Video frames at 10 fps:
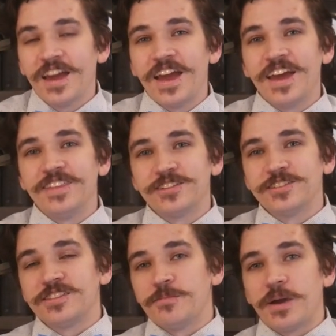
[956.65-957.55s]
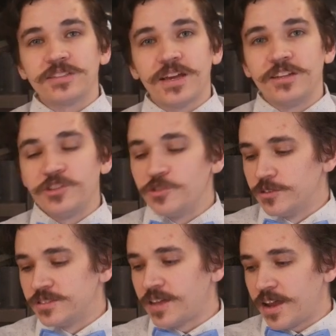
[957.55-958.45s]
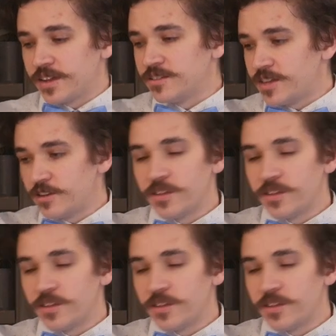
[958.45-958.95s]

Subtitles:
And this is the best I can do, is I can tell